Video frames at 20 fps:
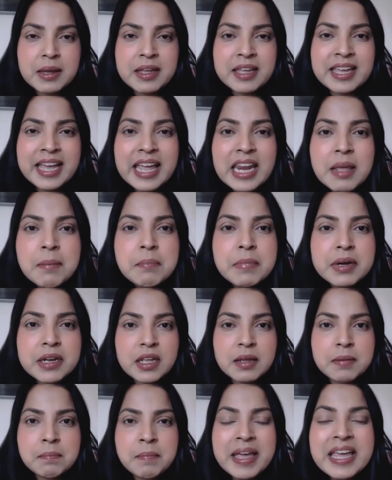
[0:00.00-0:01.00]
getting
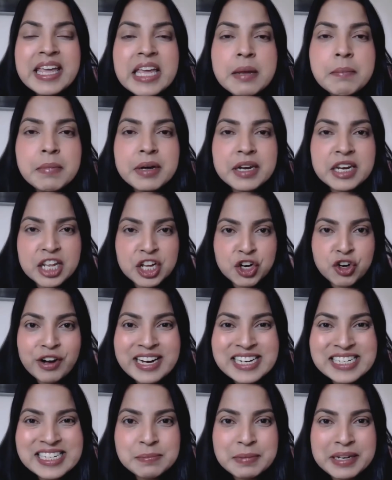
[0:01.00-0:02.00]
money, making money,
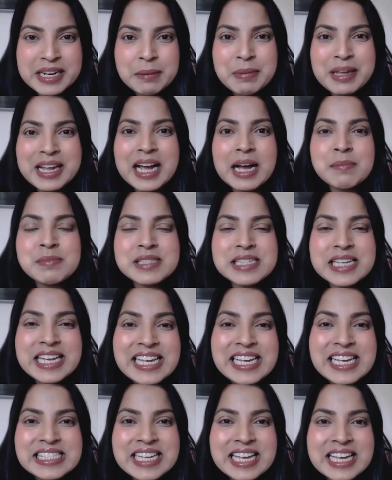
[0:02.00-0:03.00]
creating money becomes
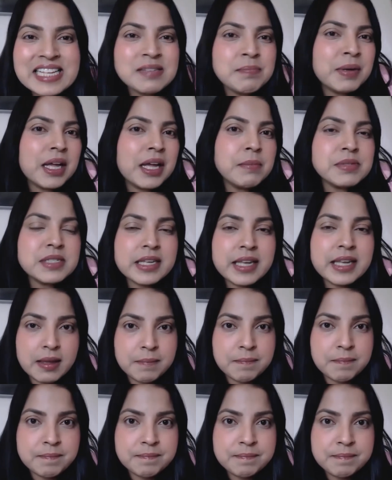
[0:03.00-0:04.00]
easy. It becomes a
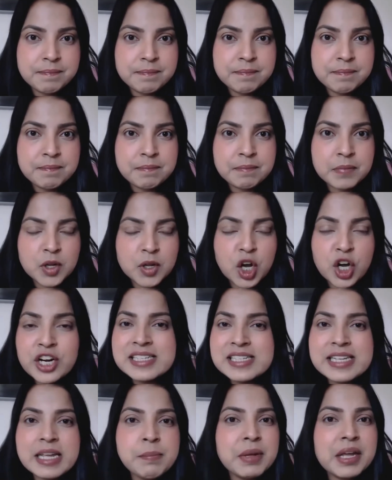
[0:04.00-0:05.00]
game.
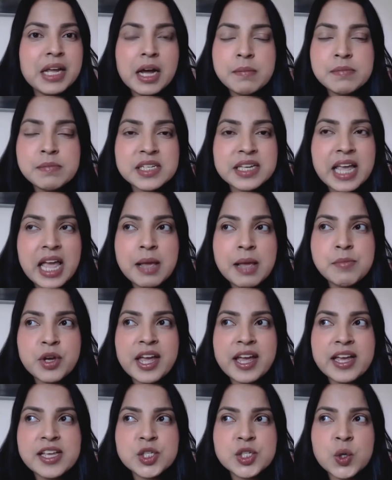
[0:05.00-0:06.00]
Honestly, it becomes a game.
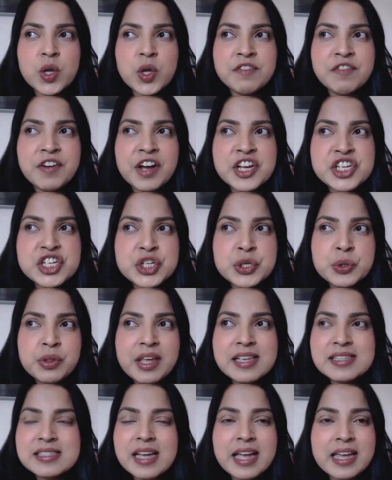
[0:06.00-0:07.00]
Okay, so if I do
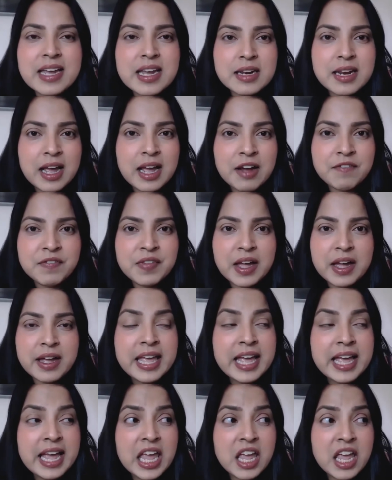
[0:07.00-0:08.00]
this, I can have that.
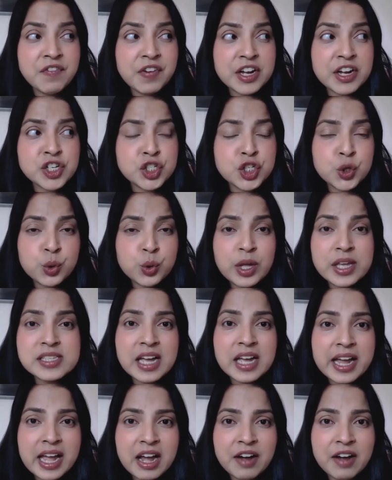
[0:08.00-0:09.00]
If I do this,
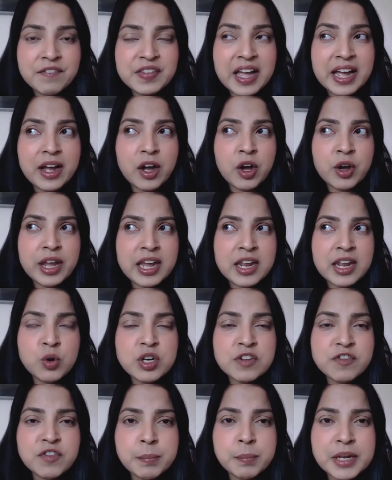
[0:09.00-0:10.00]
I have that. Okay, in
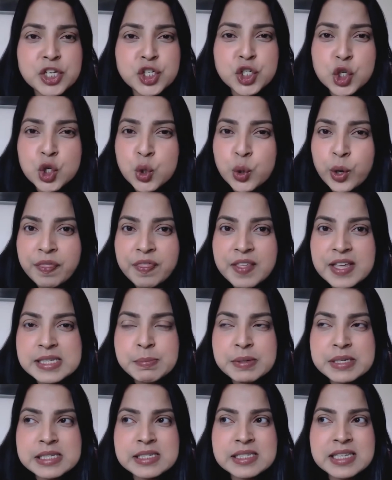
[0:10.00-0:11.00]
order for me to create this
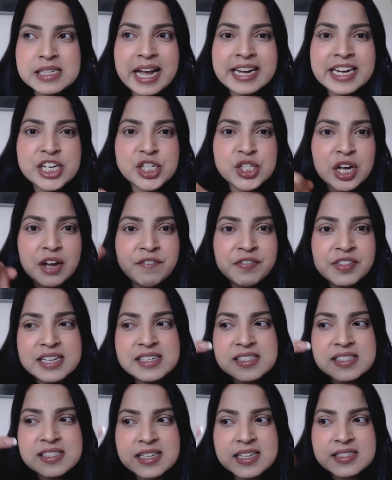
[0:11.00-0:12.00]
business, I need to have
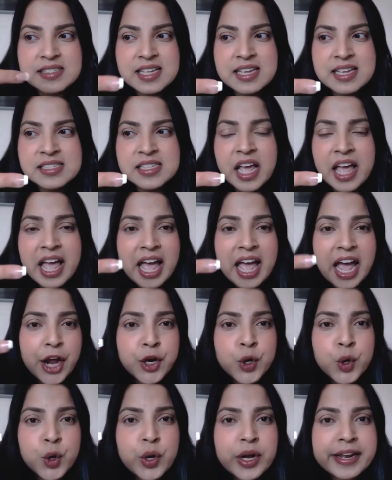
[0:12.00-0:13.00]
this, this, this,
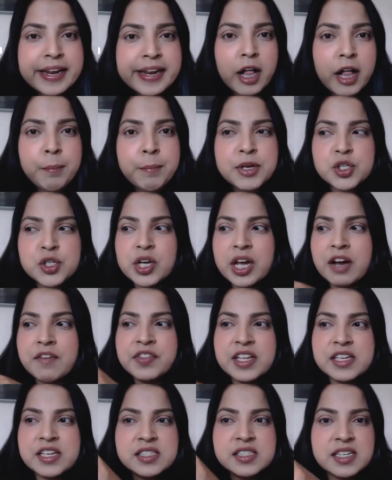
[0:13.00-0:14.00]
and who can help me to
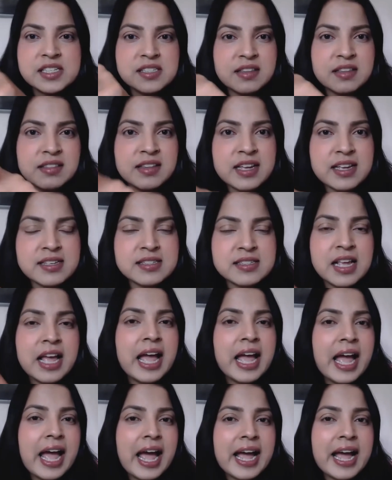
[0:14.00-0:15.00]
have this, this, and this,
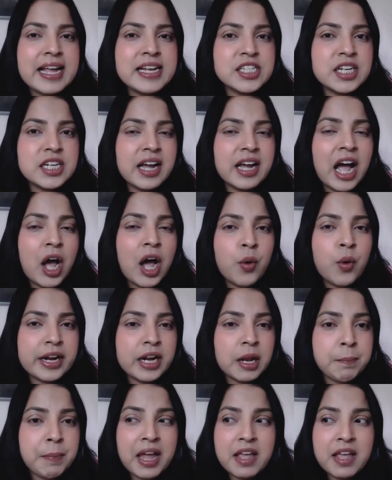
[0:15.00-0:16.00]
and how
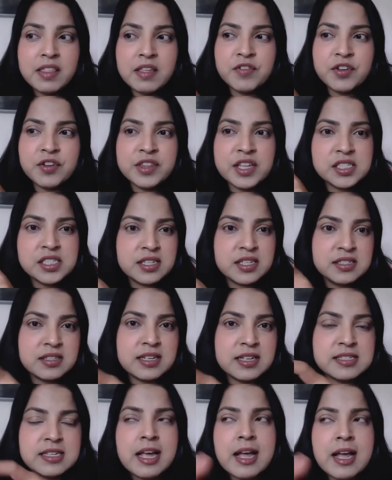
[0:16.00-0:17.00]
can I pay them for this, this, and
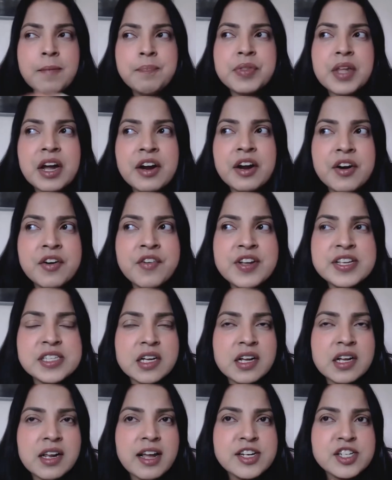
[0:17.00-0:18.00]
this? A
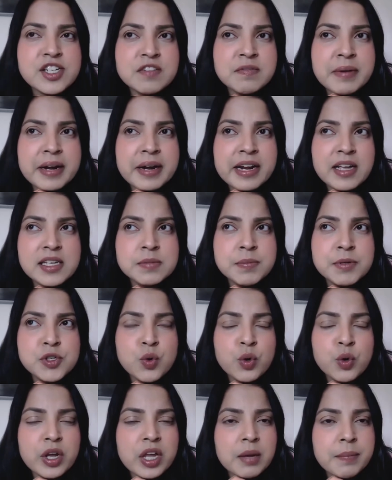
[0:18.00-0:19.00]
recent client of mine has been
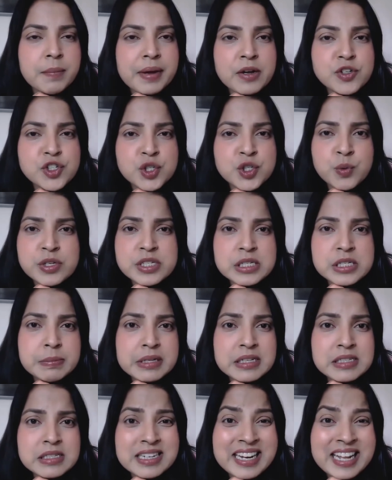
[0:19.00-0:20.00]
talking about, she wants to
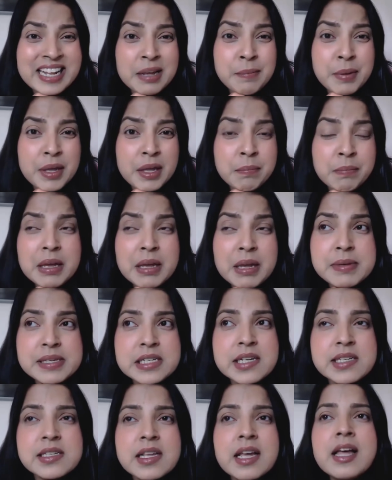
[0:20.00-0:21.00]
build an Airbnb
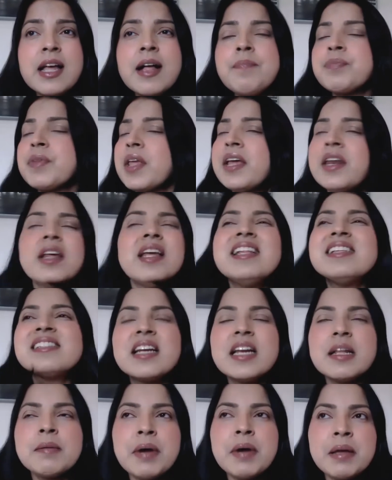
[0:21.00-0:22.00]
business, and
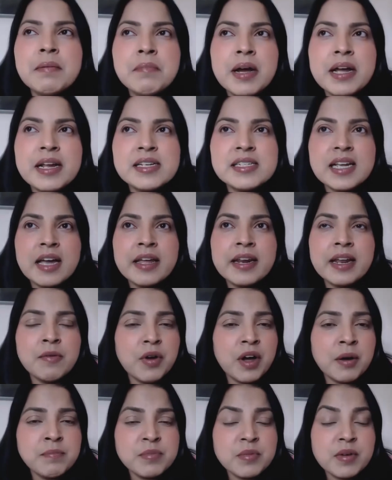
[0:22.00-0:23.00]
instantly my mind, and
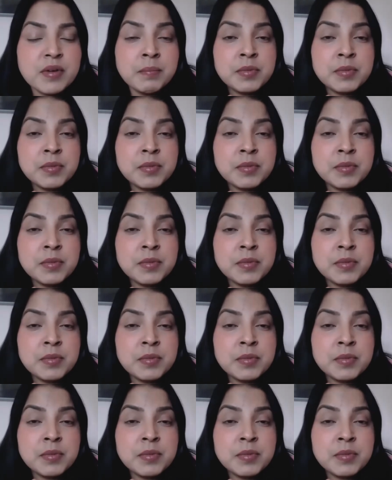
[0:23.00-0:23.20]
I'm